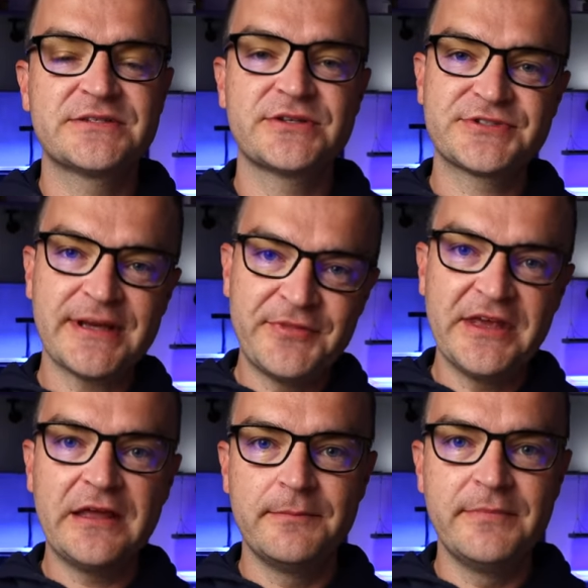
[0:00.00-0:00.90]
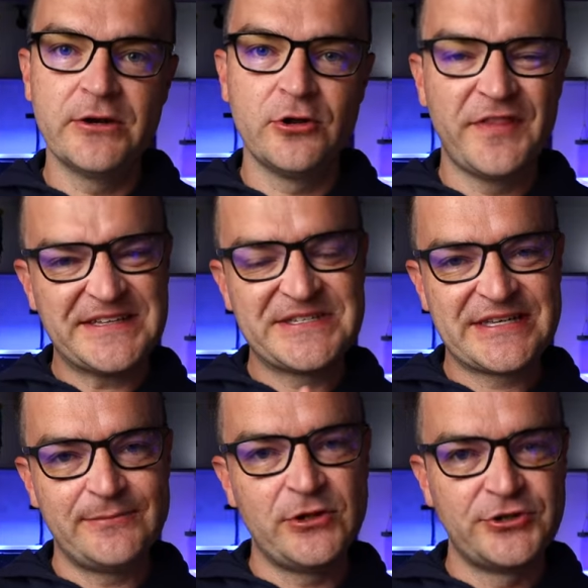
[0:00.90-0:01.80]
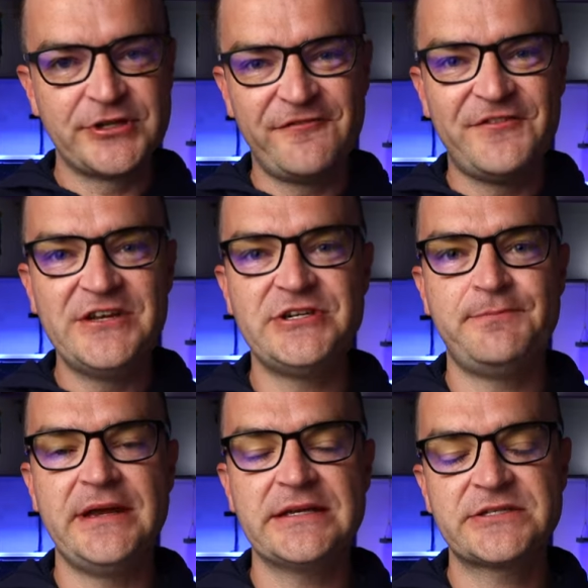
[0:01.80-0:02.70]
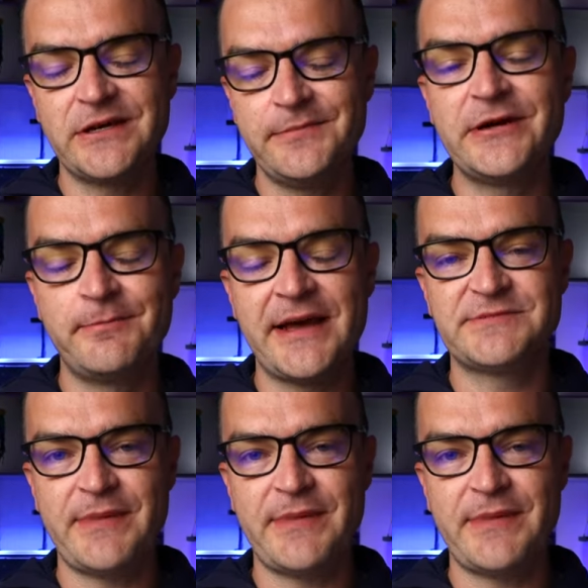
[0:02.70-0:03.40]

So something in the middle that's similar to the Fiji Pink is gonna be your best